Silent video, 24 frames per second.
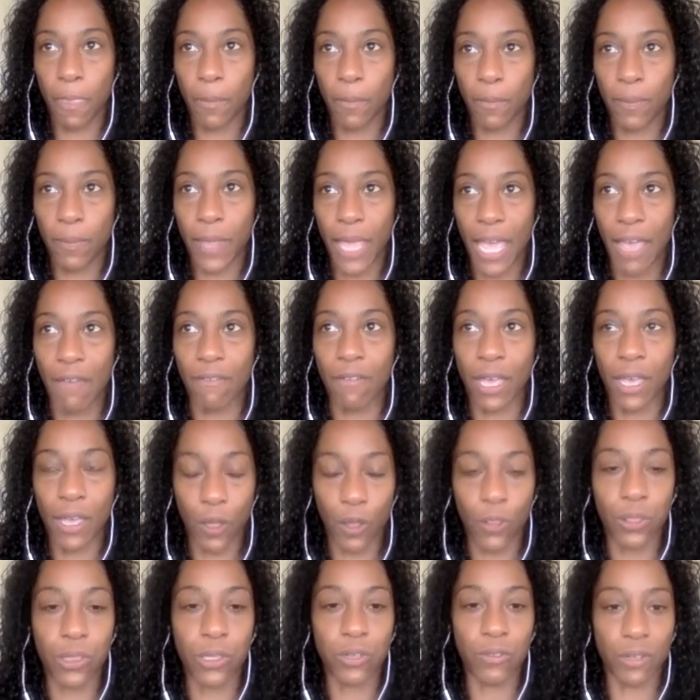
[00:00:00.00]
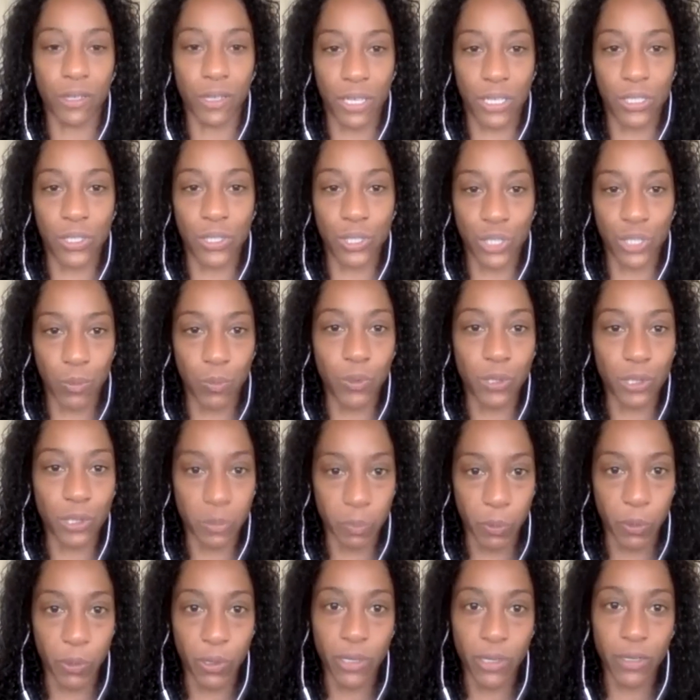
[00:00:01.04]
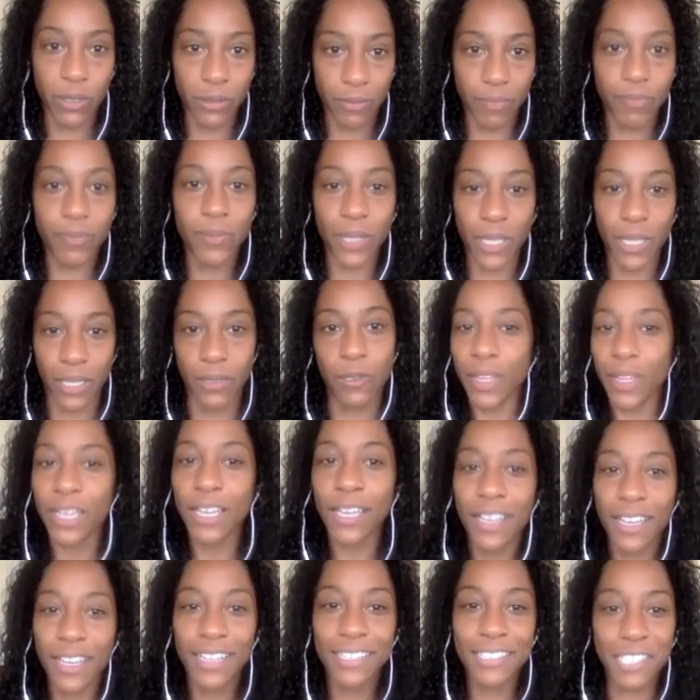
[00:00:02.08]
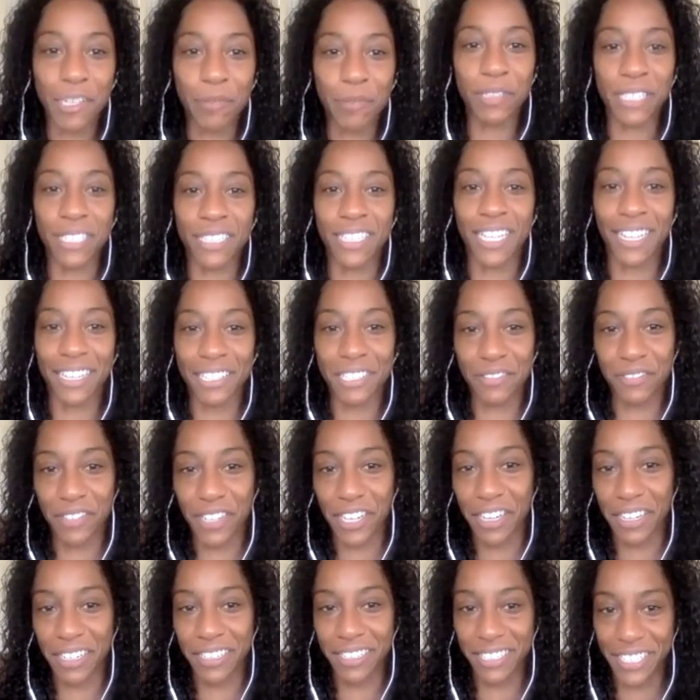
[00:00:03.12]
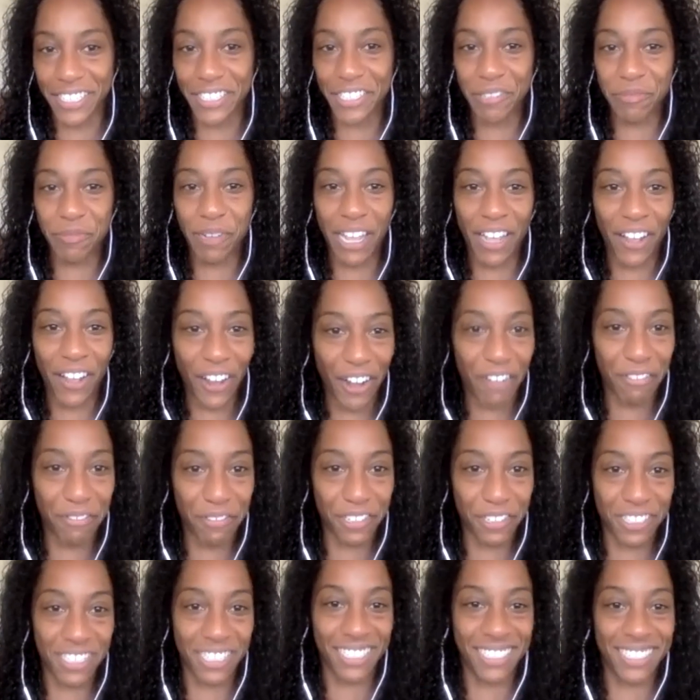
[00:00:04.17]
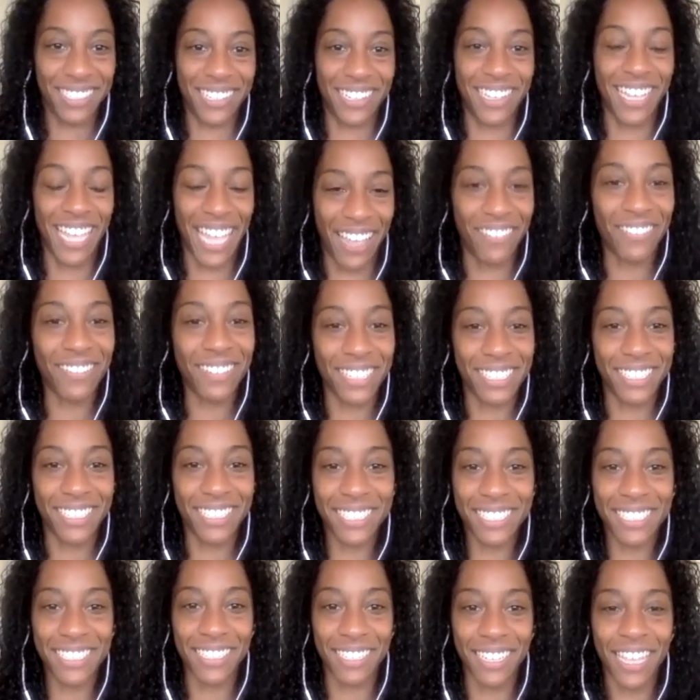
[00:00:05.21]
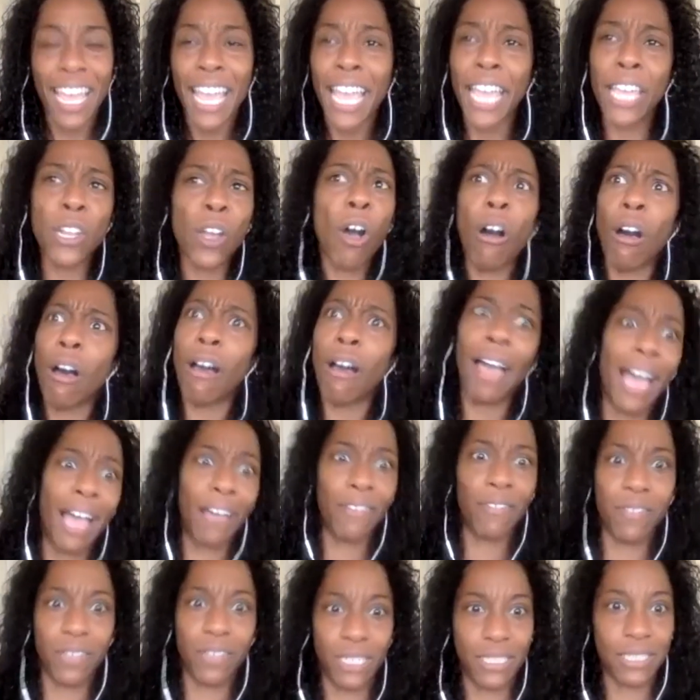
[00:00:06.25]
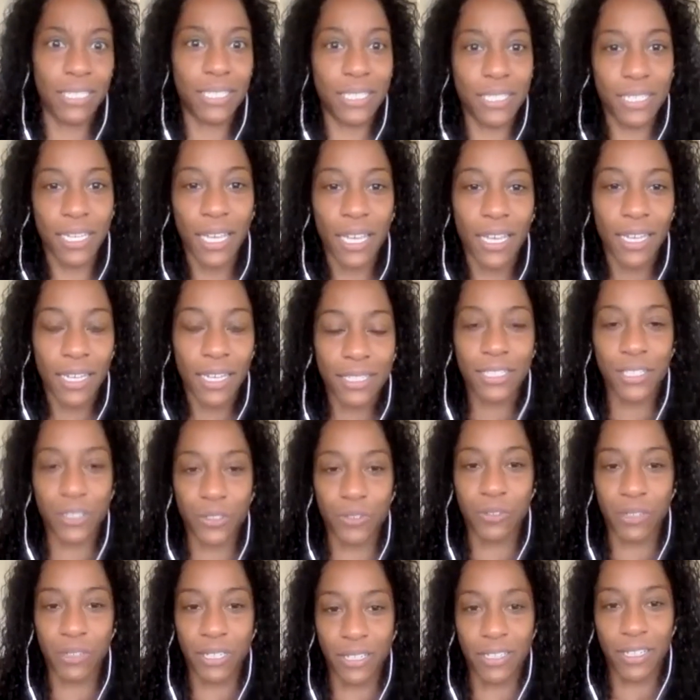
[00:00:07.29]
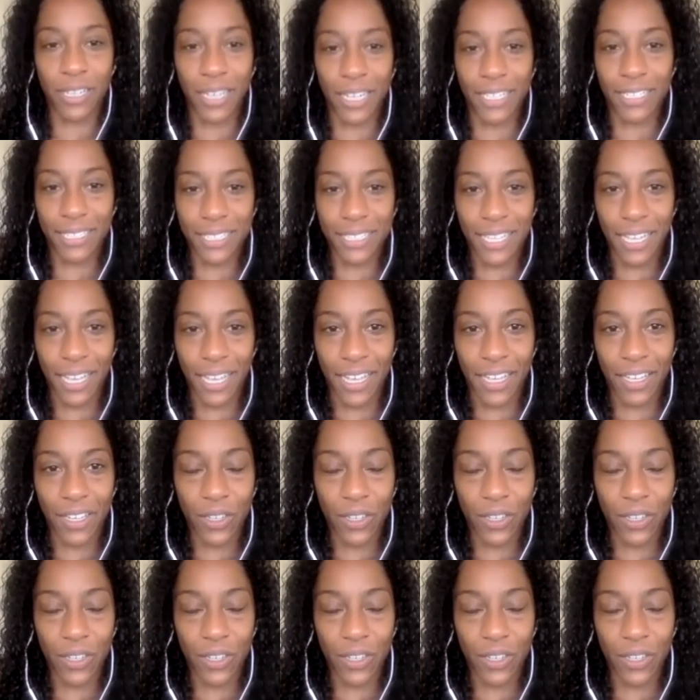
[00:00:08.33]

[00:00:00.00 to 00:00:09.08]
have a healthy relationship with sport. And something that is very dear to my heart for these young athletes to and all athletes to realize that